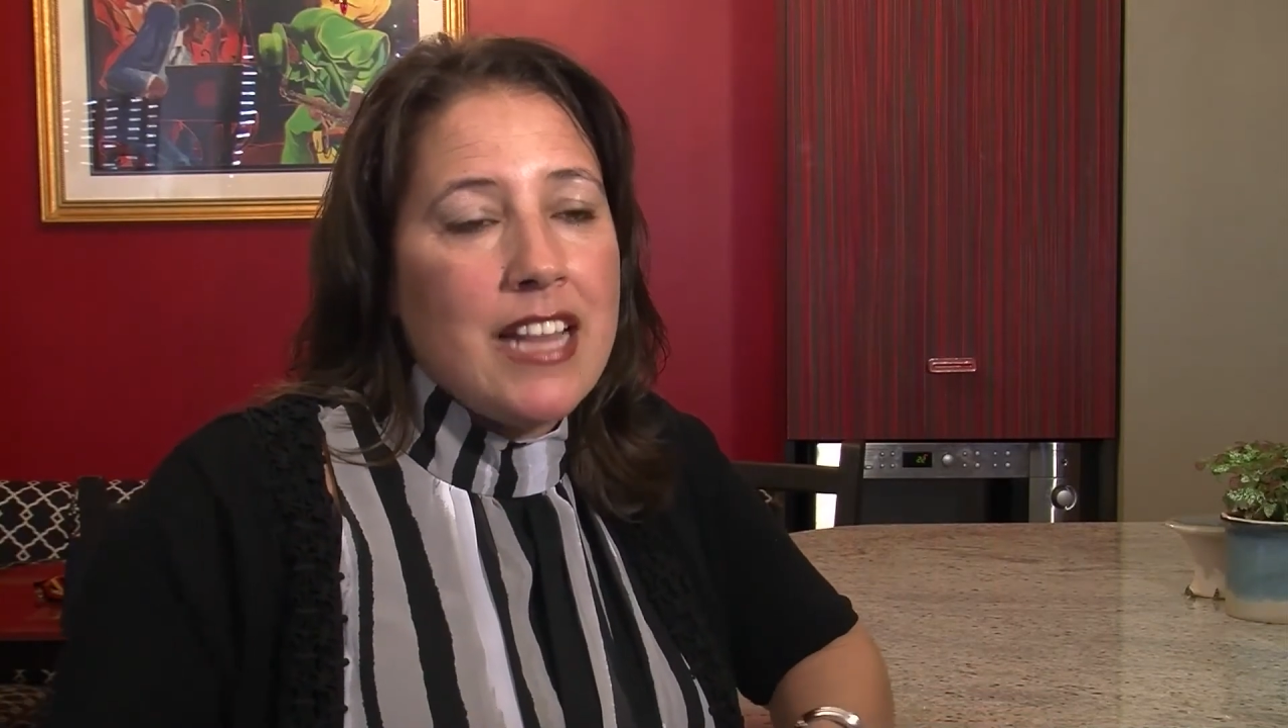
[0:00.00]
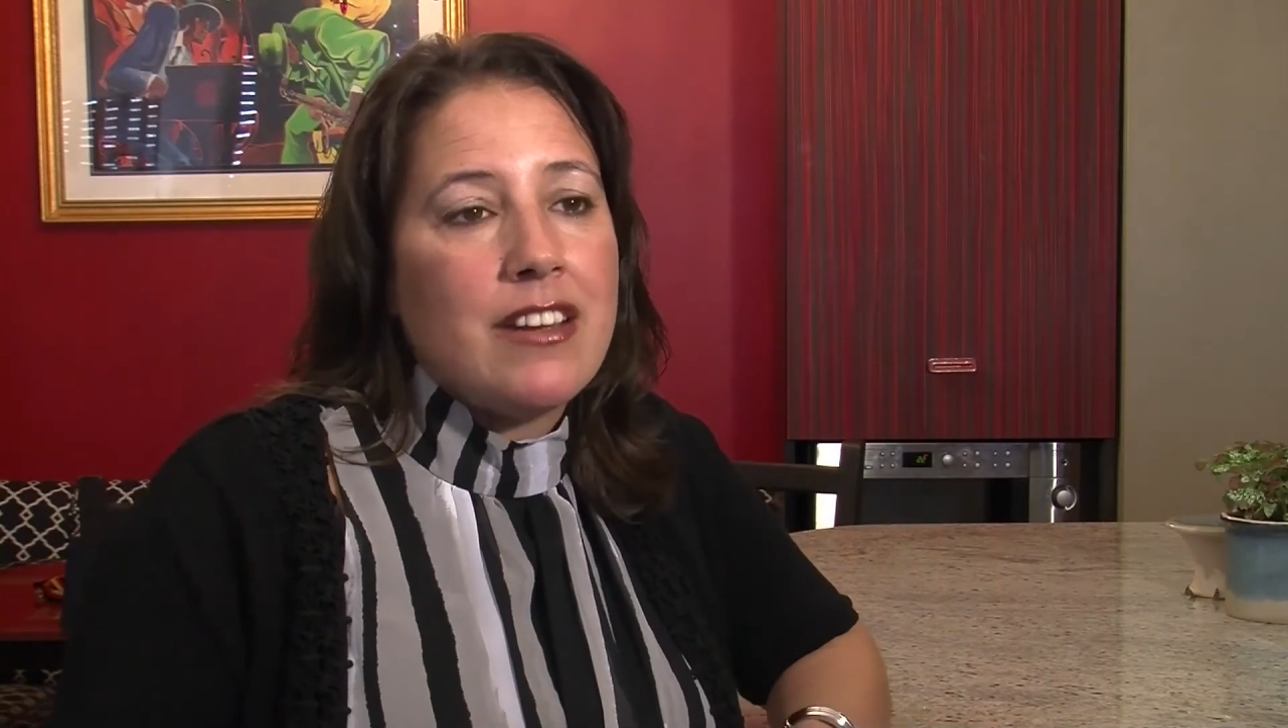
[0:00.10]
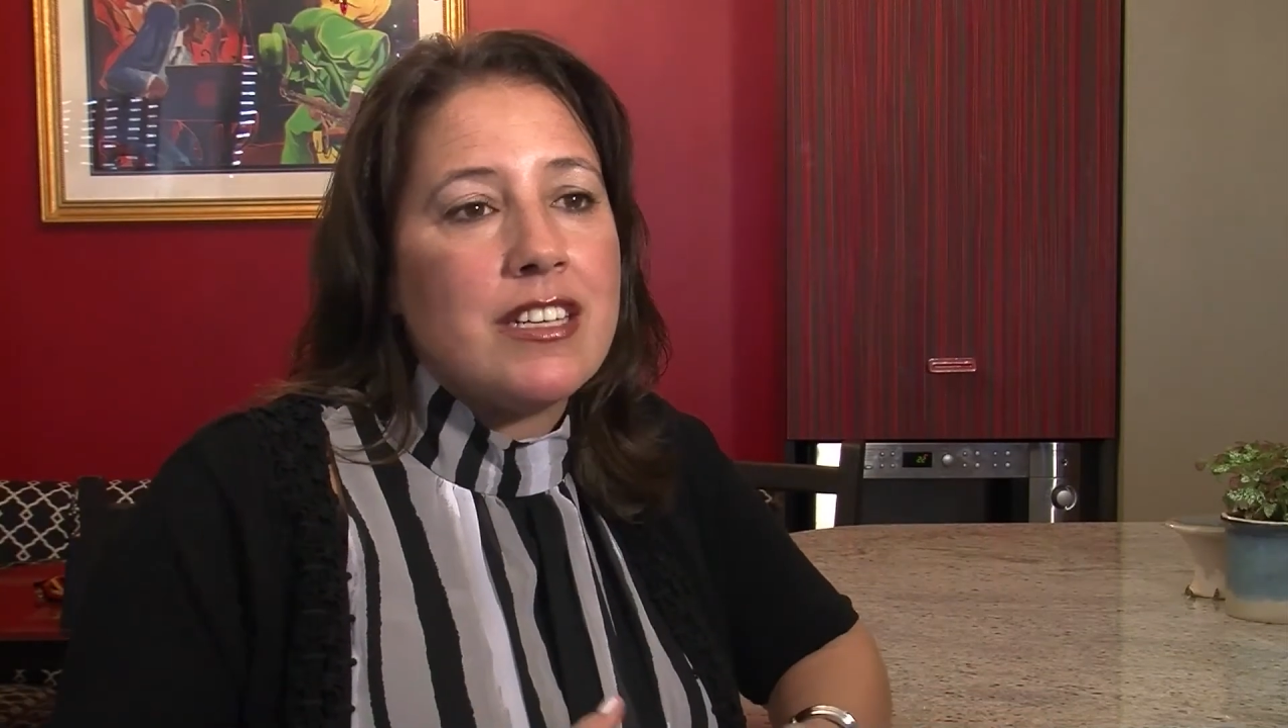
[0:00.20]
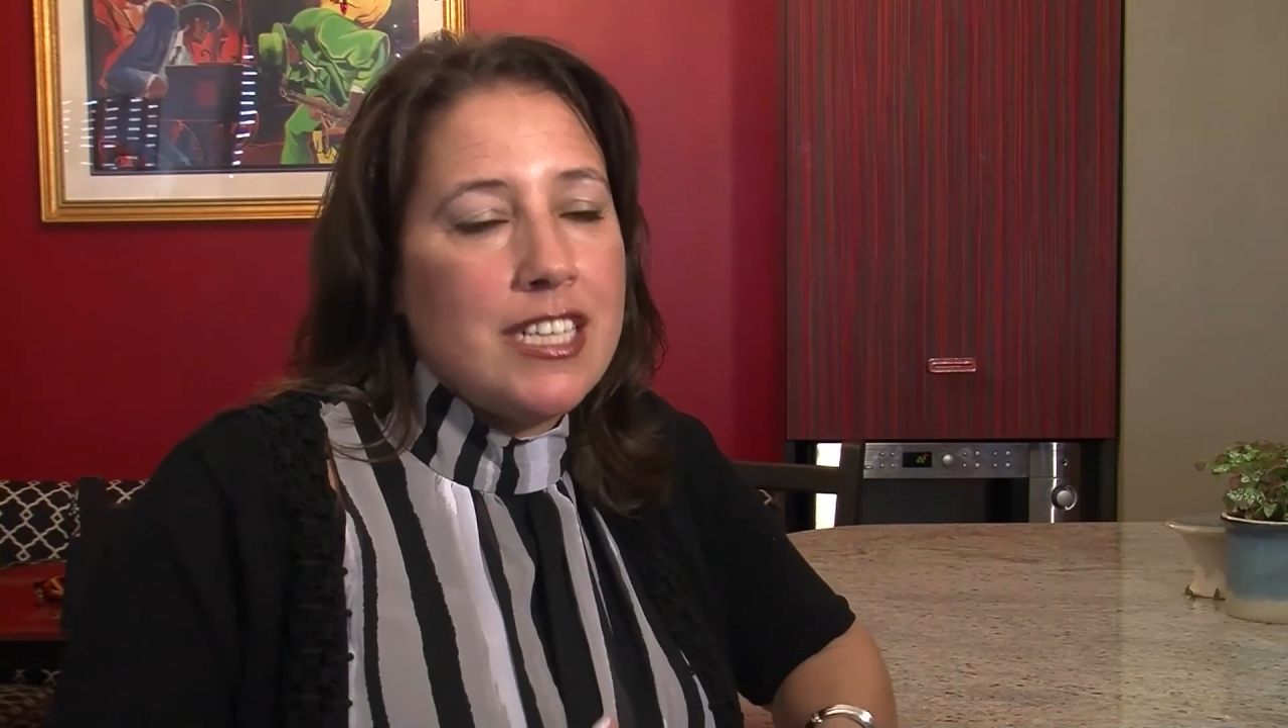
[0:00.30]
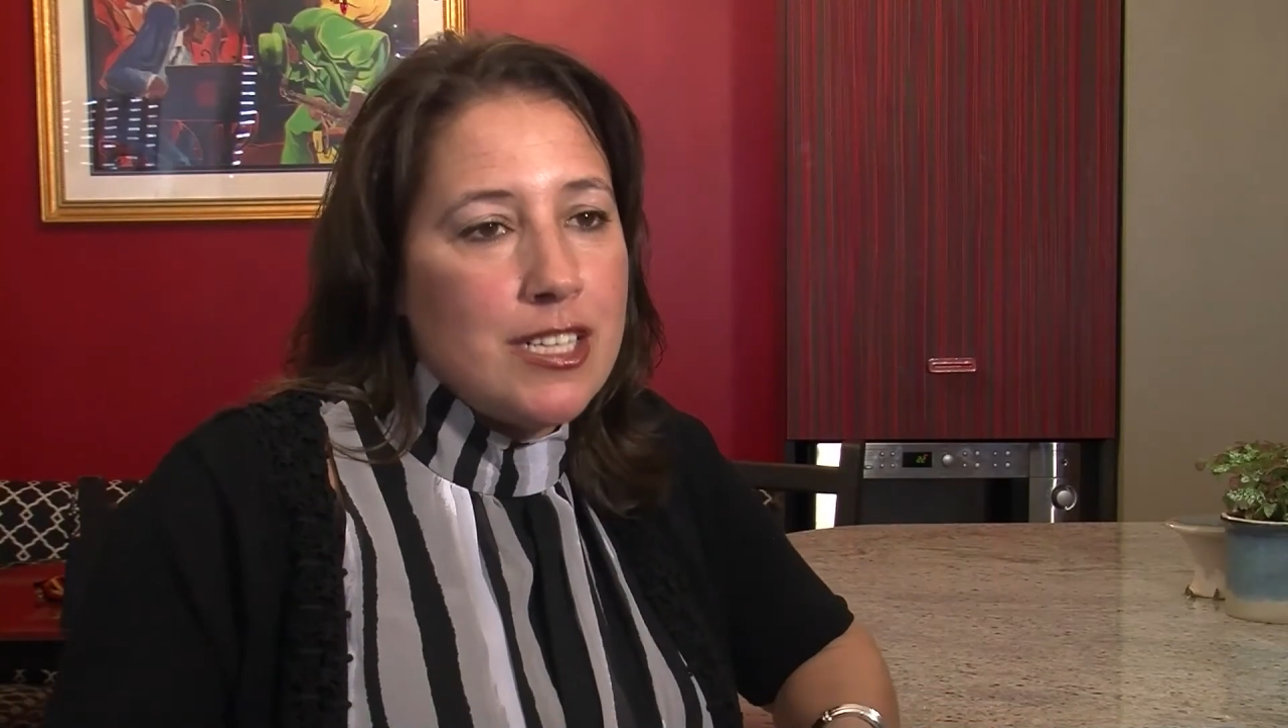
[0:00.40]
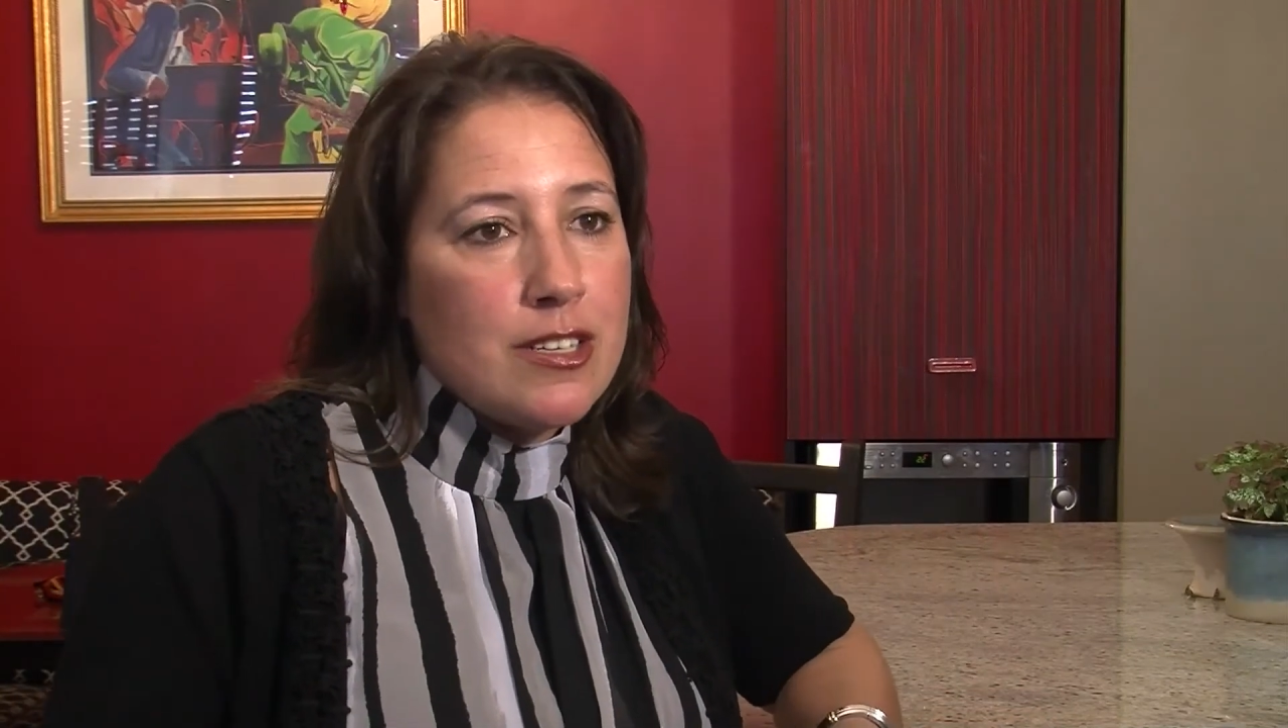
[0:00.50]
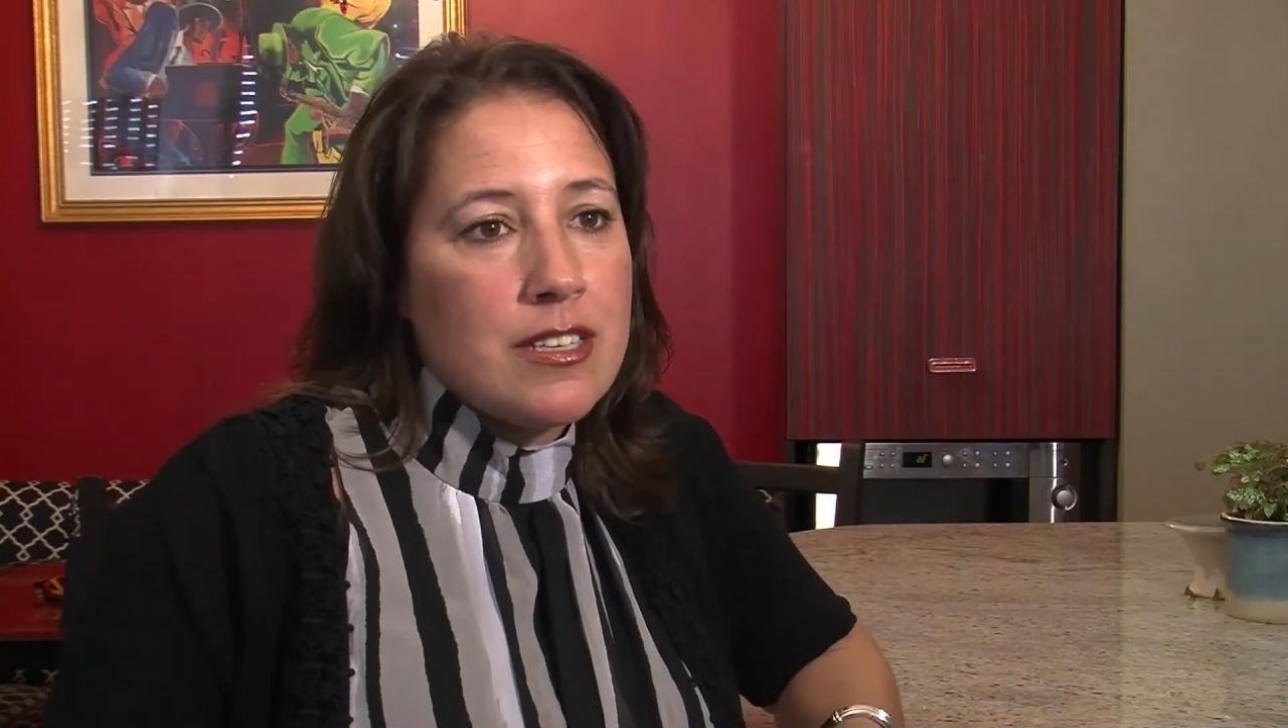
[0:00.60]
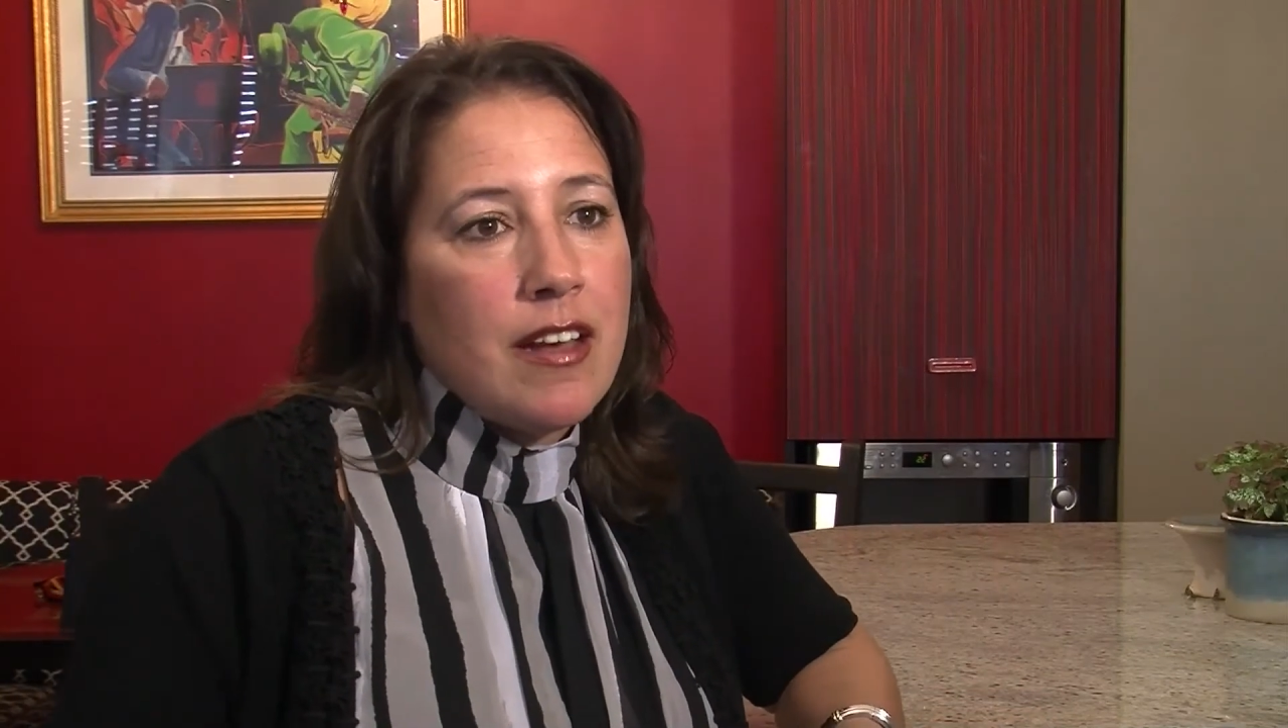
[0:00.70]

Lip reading: and their teachers